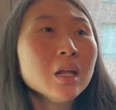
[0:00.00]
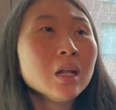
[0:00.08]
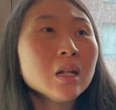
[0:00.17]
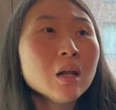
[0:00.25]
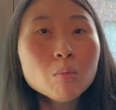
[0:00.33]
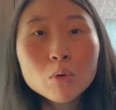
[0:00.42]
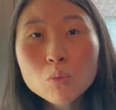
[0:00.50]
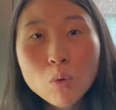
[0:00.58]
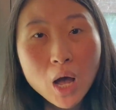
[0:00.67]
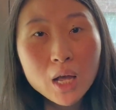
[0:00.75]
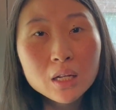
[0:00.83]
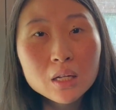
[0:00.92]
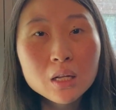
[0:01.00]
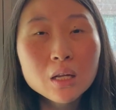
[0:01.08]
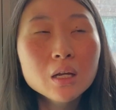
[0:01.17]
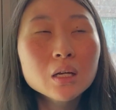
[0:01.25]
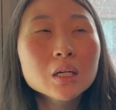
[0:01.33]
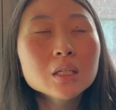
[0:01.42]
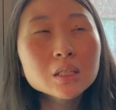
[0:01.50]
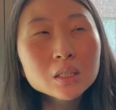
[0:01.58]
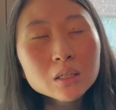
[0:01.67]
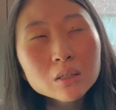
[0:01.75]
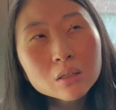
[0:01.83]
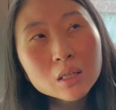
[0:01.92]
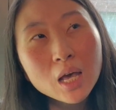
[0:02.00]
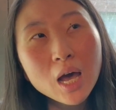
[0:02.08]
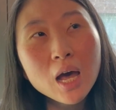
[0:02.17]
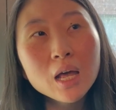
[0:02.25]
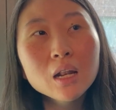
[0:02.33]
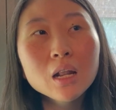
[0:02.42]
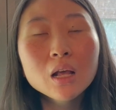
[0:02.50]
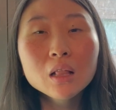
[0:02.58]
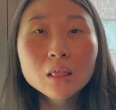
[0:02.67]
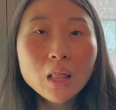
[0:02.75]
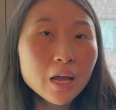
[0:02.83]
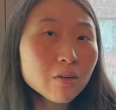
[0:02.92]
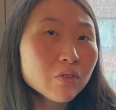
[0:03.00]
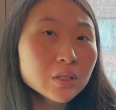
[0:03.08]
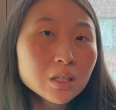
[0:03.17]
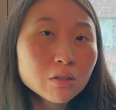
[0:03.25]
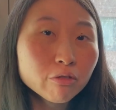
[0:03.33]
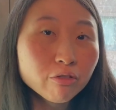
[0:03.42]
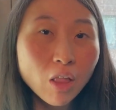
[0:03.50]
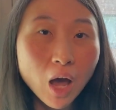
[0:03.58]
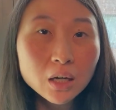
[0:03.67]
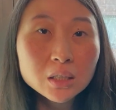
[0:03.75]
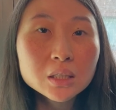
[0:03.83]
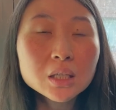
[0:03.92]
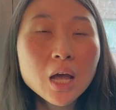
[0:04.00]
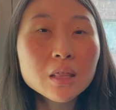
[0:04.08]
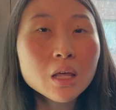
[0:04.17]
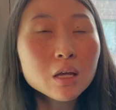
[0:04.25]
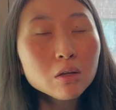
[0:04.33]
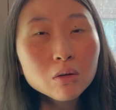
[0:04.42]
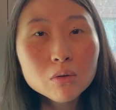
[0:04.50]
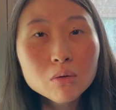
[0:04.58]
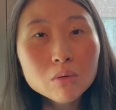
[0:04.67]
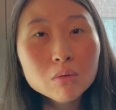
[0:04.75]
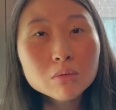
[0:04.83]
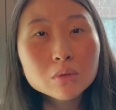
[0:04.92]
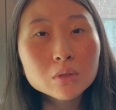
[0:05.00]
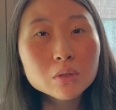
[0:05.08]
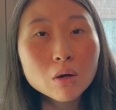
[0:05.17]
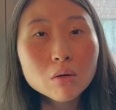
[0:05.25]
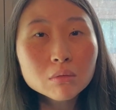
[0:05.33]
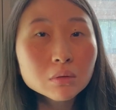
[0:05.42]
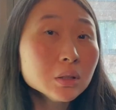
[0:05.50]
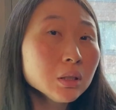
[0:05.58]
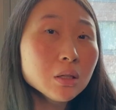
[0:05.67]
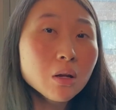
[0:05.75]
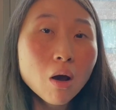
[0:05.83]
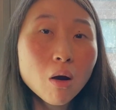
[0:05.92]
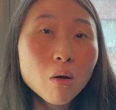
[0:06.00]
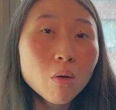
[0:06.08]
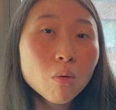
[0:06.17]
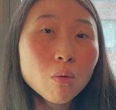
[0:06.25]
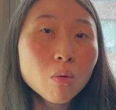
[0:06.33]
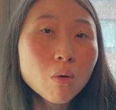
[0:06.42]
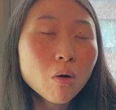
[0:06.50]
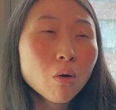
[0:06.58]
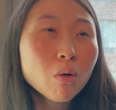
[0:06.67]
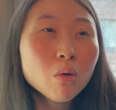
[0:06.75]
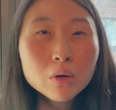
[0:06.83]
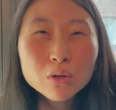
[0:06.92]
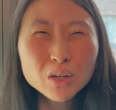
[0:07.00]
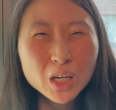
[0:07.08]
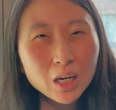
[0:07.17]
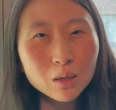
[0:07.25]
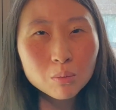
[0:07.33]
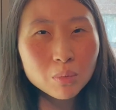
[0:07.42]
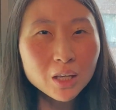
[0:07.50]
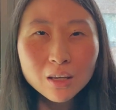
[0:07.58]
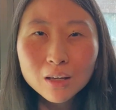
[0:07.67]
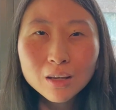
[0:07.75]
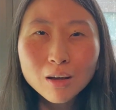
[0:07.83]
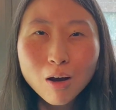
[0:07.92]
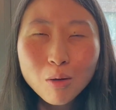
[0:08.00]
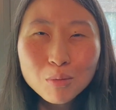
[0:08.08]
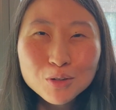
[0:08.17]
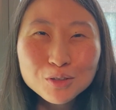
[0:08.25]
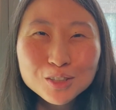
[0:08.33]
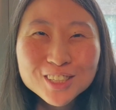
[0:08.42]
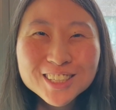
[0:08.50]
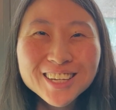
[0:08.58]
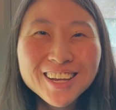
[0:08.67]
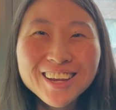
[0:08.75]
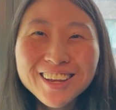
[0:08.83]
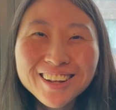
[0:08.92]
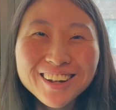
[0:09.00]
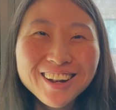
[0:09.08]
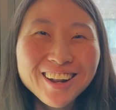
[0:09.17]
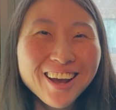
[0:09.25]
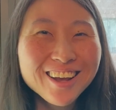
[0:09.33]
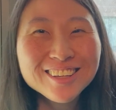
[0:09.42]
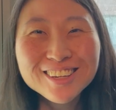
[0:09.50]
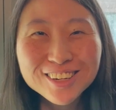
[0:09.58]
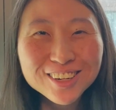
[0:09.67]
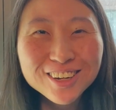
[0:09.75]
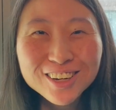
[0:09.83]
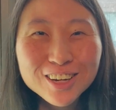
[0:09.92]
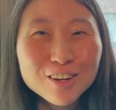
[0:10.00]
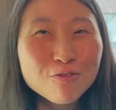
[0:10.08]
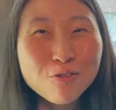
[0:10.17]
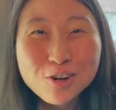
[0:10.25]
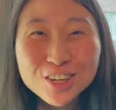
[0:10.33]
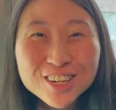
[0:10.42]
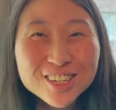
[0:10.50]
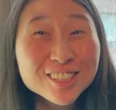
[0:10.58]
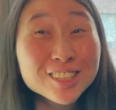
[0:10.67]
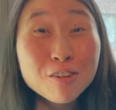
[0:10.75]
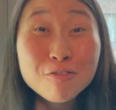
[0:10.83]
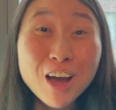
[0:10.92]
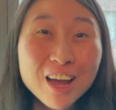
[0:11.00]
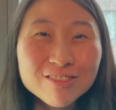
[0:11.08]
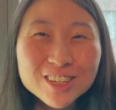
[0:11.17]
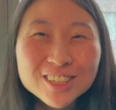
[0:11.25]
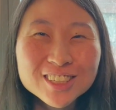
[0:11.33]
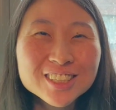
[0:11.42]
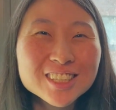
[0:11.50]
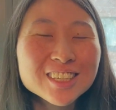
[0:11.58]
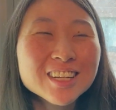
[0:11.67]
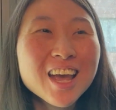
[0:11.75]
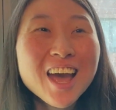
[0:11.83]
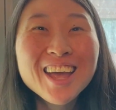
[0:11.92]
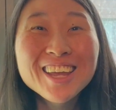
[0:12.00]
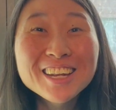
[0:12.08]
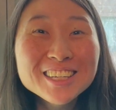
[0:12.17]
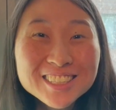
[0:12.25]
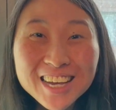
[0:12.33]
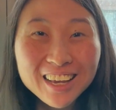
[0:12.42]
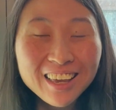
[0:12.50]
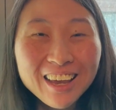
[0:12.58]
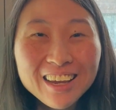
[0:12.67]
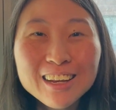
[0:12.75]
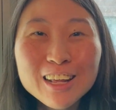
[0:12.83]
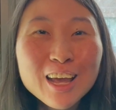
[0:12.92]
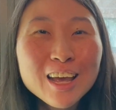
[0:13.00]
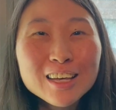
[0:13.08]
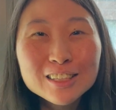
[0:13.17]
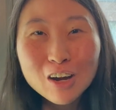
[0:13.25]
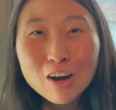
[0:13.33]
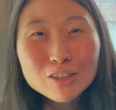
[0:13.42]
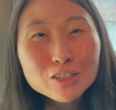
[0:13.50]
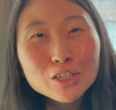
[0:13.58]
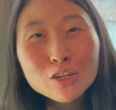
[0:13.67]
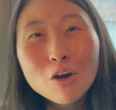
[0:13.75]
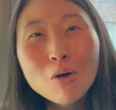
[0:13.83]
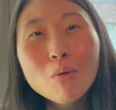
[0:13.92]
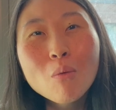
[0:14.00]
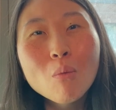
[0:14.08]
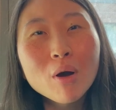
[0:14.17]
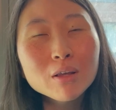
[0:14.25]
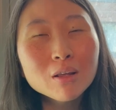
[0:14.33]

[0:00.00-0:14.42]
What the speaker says: number one, consider that life is in flux and that you don't really know who you're gonna be almost in a year, in 4 years, in 5 years, and in a decade. It's hard to know what